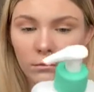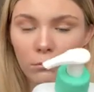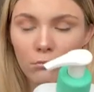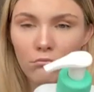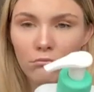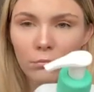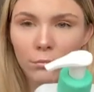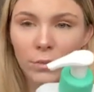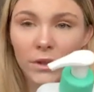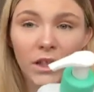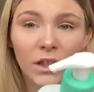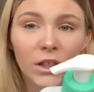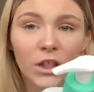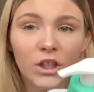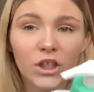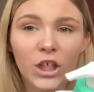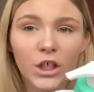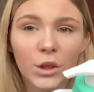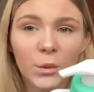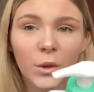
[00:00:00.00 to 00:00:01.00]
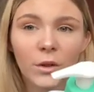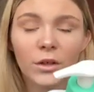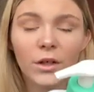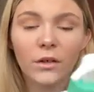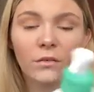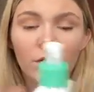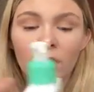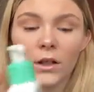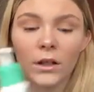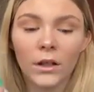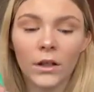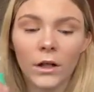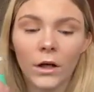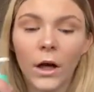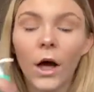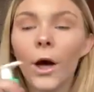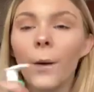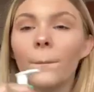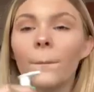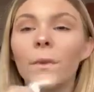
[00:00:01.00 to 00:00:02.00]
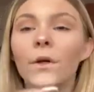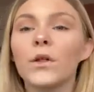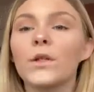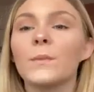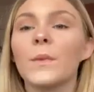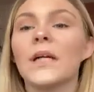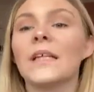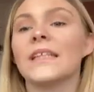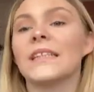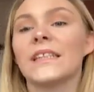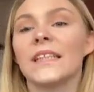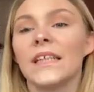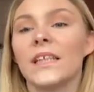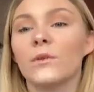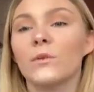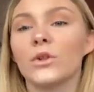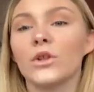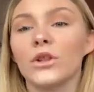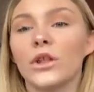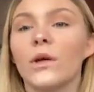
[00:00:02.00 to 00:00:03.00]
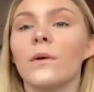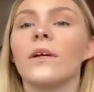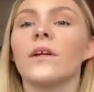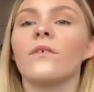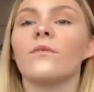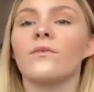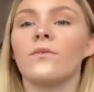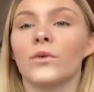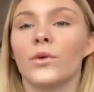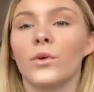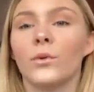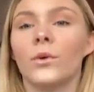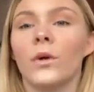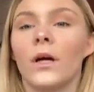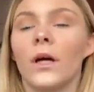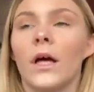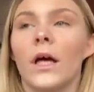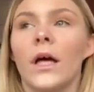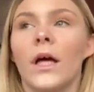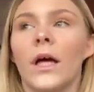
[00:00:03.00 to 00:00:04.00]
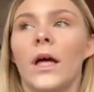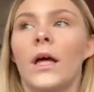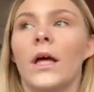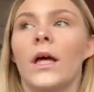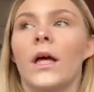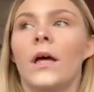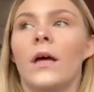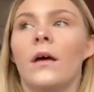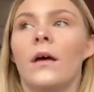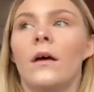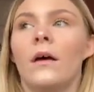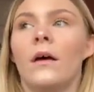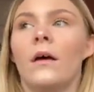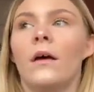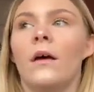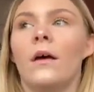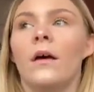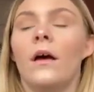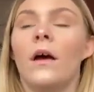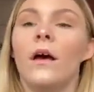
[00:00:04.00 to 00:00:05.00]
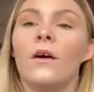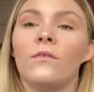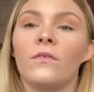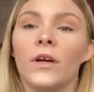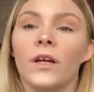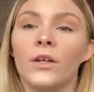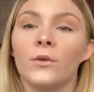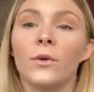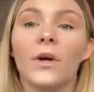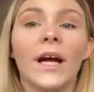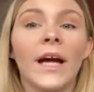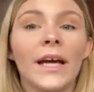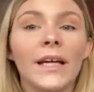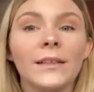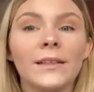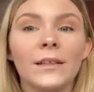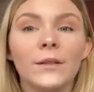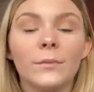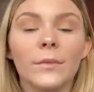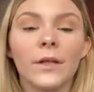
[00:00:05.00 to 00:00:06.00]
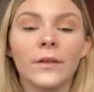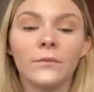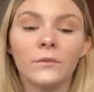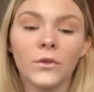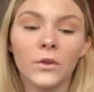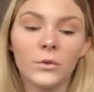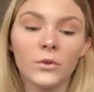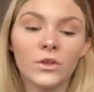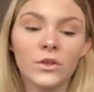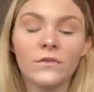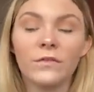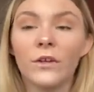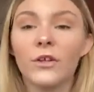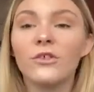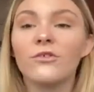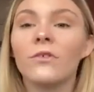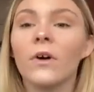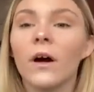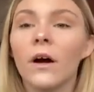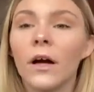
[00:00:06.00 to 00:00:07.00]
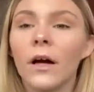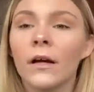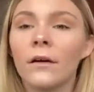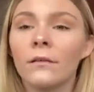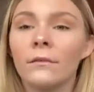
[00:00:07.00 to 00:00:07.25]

beginning of January, I think, because my skin was going through a phase where it hated me. It was just very dry.